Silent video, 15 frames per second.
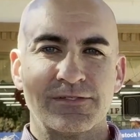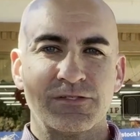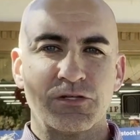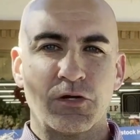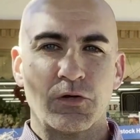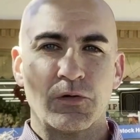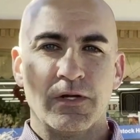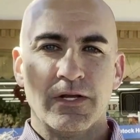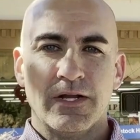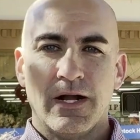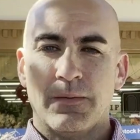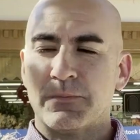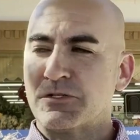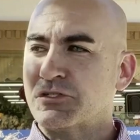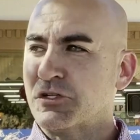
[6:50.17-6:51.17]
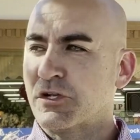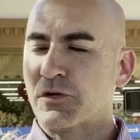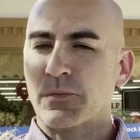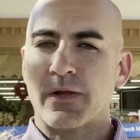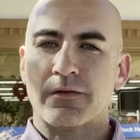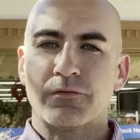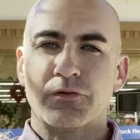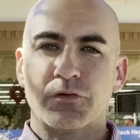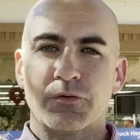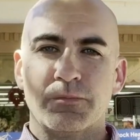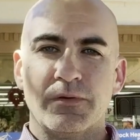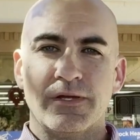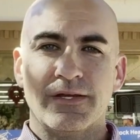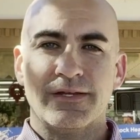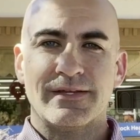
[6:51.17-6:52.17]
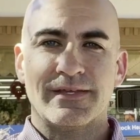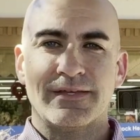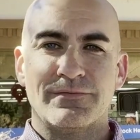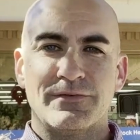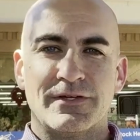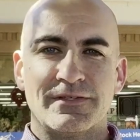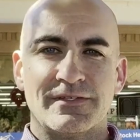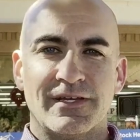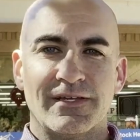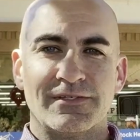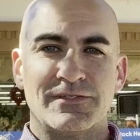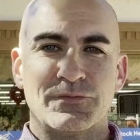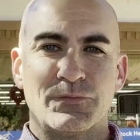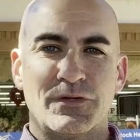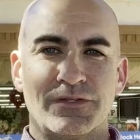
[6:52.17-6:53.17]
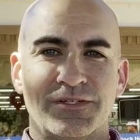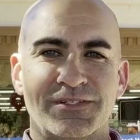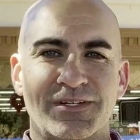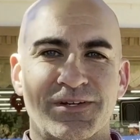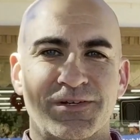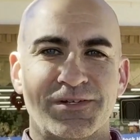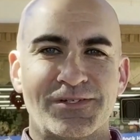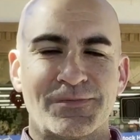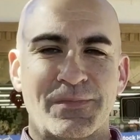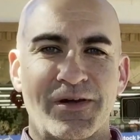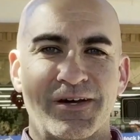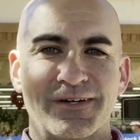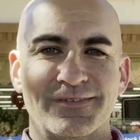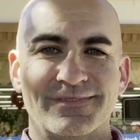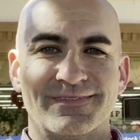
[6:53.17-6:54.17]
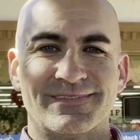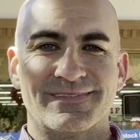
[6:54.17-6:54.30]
So I'm going to show you around a little bit and give you a taste of what this area is about.